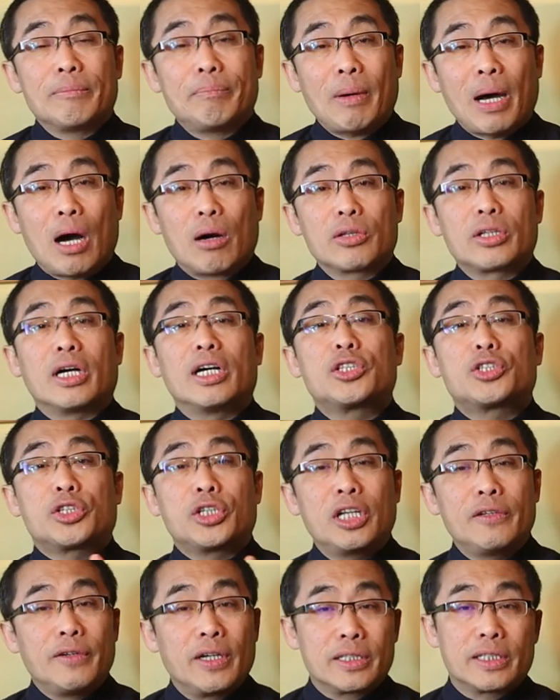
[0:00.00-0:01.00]
about
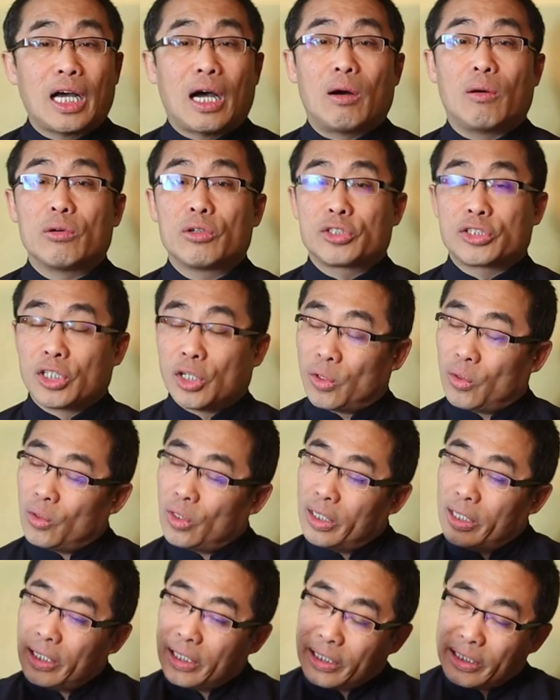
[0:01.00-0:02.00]
achieving Dao,
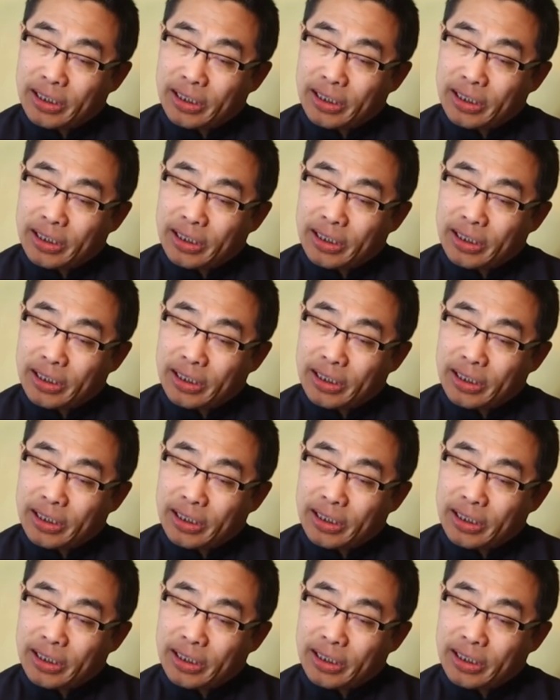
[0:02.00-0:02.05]
so